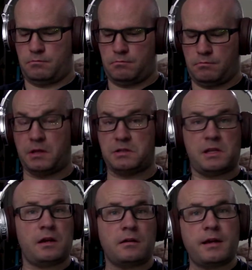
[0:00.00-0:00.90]
it's there
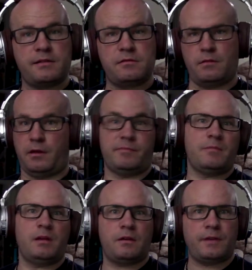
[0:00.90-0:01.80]
in case maybe
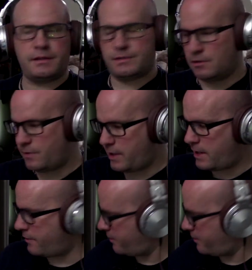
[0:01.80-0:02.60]
I find a silver case.